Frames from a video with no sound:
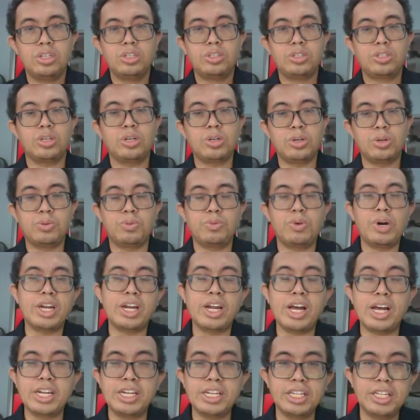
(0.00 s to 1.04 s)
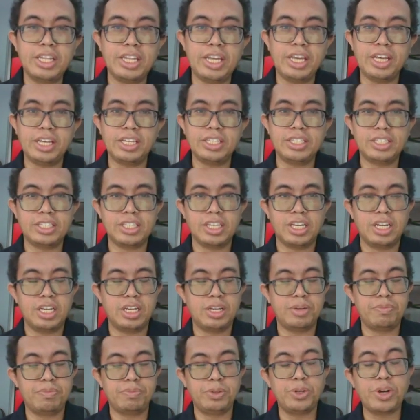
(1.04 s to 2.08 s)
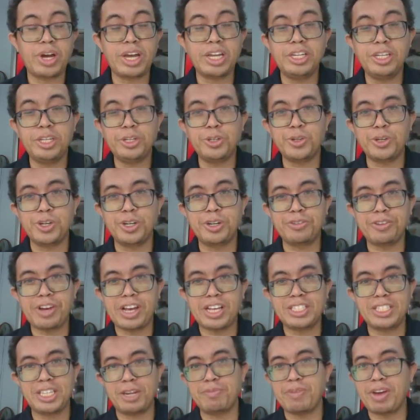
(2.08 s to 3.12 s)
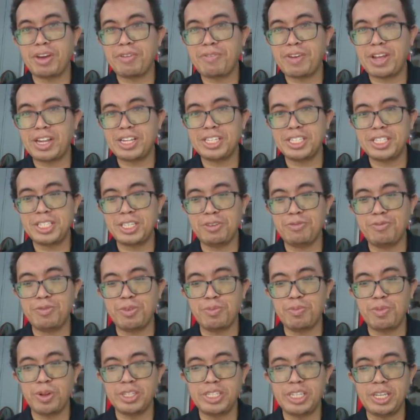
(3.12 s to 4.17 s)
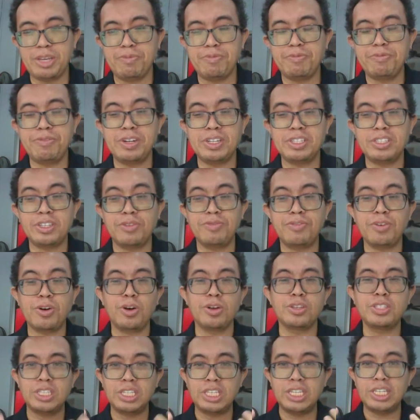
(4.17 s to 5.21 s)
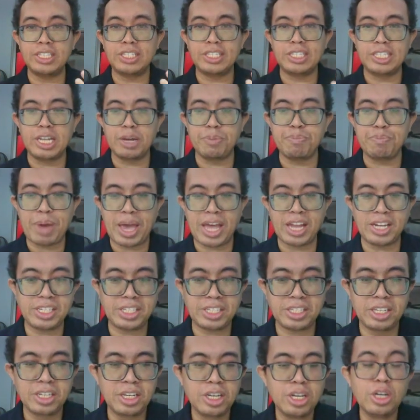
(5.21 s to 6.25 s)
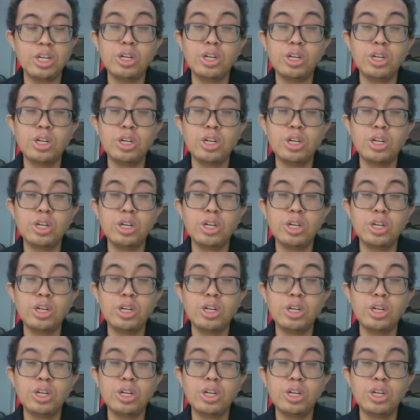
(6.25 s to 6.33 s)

So, what other things do I need to address in my fantasy football team? First, of course, is the bench.